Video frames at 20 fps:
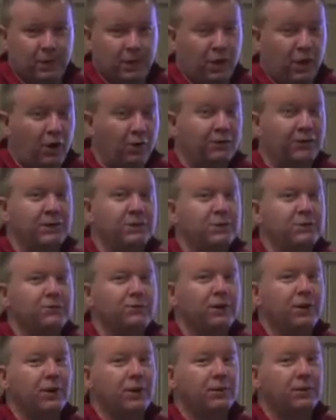All of these are
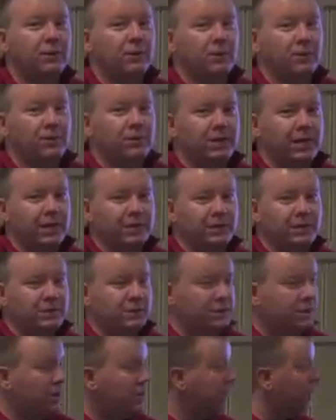very important things to know,